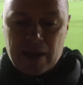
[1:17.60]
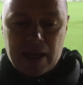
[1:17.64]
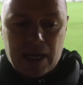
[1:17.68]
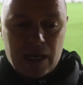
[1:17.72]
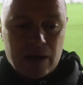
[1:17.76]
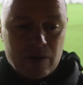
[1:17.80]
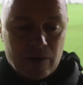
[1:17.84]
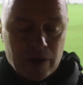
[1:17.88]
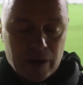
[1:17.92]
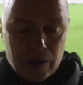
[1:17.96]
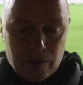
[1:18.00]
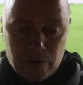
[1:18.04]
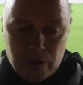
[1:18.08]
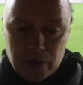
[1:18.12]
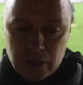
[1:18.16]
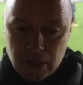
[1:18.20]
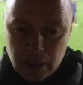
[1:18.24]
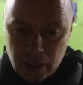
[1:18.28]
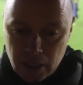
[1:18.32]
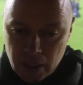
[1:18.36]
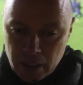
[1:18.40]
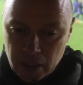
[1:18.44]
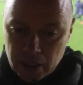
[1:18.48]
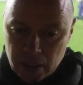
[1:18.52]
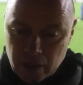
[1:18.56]
that area, and
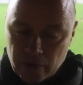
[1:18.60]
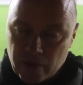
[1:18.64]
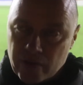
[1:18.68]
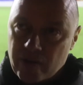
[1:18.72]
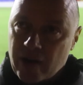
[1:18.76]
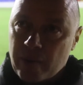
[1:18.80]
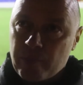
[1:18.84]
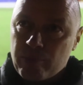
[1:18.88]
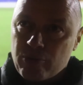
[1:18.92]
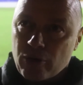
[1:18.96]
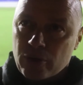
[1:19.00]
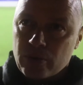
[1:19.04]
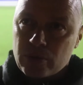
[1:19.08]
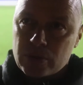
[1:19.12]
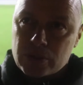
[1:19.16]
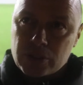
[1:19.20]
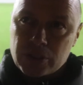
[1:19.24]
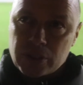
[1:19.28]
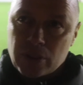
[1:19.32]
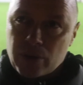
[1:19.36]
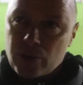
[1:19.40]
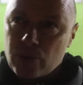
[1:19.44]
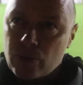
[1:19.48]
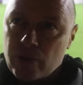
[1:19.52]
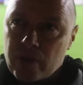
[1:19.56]
their end product.
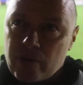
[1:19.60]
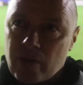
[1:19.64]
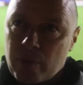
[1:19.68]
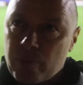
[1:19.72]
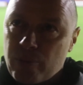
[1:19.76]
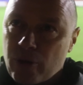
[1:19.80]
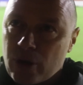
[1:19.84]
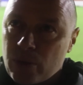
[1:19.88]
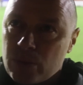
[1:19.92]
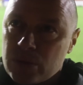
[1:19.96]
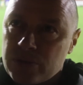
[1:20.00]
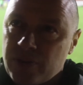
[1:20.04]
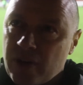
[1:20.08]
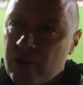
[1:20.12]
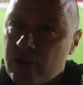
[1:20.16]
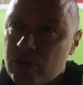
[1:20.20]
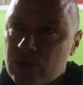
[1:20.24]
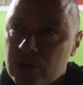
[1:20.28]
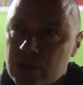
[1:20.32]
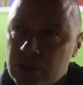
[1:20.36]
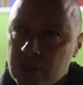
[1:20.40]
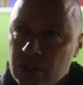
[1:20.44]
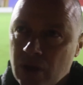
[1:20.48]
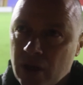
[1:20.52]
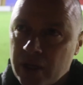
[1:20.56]
And I thought their end product was very
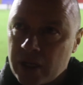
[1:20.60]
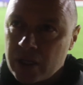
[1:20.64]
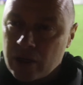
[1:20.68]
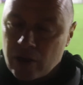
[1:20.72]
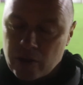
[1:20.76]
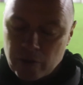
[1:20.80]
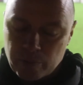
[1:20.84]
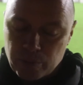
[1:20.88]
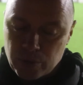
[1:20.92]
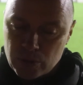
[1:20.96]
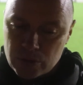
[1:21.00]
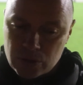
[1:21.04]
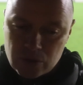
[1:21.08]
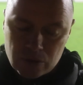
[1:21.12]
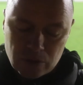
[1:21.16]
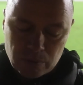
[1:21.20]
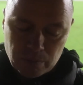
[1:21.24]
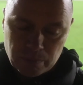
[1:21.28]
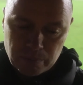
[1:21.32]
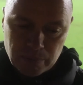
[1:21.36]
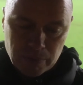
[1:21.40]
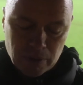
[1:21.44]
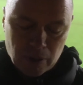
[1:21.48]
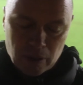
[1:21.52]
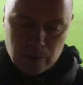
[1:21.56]
good tonight. They've put
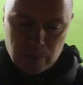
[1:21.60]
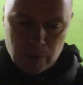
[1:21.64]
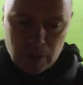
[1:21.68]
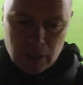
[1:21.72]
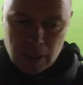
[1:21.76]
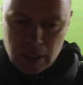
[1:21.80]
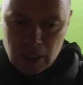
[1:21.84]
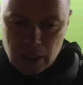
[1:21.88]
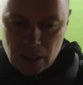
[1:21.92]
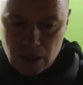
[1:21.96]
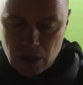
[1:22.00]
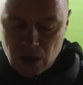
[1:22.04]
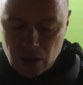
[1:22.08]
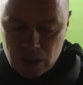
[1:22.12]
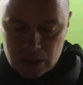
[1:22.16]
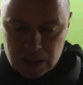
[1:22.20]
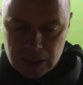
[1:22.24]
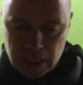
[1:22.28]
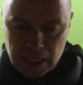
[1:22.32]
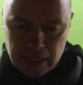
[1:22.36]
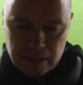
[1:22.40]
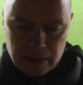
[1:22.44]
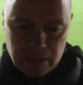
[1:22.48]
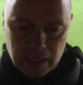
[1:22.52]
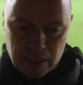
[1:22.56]
some,
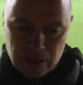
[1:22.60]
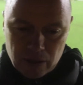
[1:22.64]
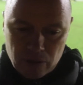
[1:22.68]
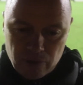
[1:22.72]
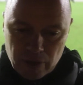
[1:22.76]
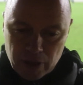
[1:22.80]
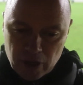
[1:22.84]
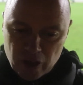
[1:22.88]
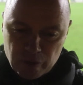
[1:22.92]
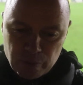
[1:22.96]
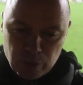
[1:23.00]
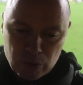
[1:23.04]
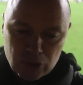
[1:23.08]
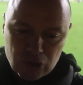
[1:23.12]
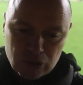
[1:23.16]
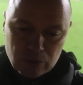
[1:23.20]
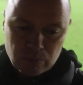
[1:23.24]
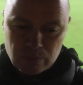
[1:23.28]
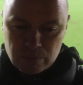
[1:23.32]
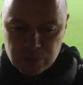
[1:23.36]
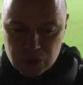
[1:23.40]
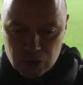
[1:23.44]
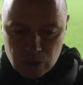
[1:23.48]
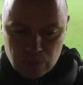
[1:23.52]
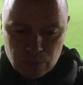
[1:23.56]
Coxey and Crono put
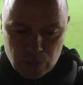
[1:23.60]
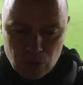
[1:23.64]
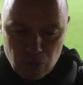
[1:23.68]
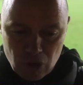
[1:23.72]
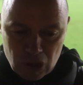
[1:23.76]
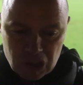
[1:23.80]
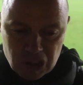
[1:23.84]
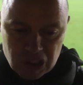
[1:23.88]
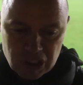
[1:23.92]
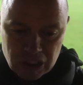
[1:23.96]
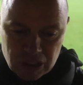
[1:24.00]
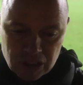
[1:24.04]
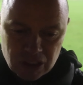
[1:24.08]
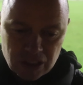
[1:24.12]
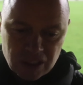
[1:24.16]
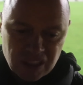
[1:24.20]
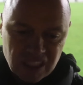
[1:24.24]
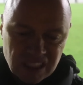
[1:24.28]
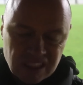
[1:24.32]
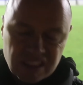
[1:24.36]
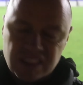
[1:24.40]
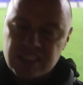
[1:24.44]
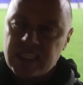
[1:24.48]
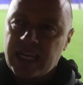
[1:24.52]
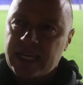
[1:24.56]
some crosses
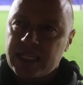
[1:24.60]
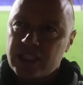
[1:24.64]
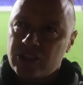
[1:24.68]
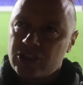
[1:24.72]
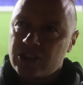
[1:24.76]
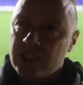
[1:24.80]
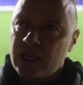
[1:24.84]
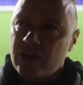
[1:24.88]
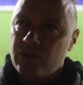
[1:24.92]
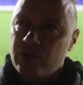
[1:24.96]
into dangerous